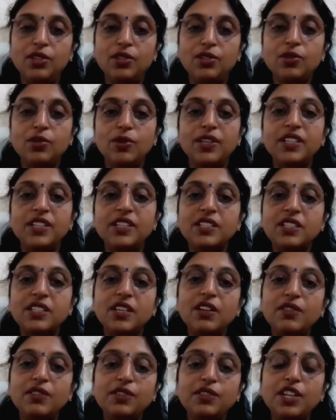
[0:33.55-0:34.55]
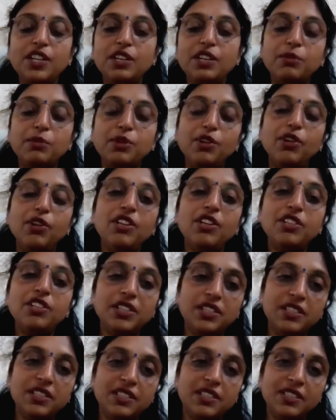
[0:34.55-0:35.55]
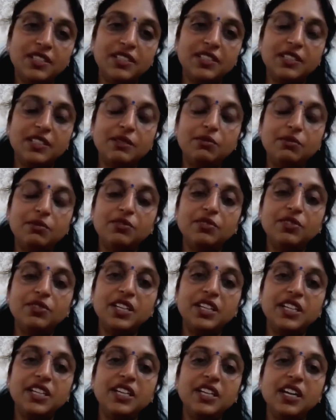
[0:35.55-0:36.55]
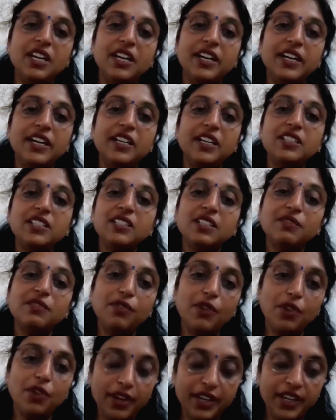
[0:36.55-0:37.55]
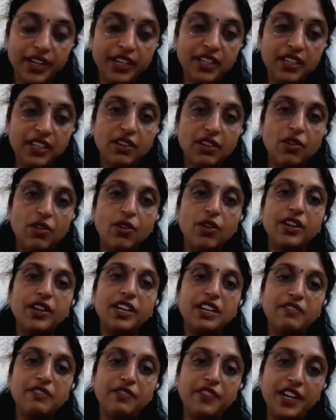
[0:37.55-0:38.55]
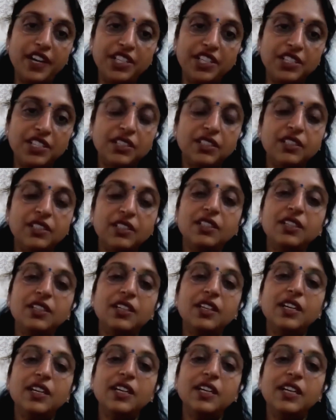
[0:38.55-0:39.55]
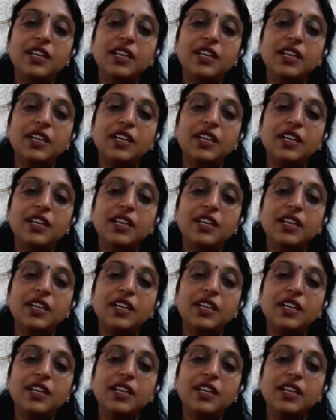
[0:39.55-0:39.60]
So instead of the immunological system working against the foreign or infection,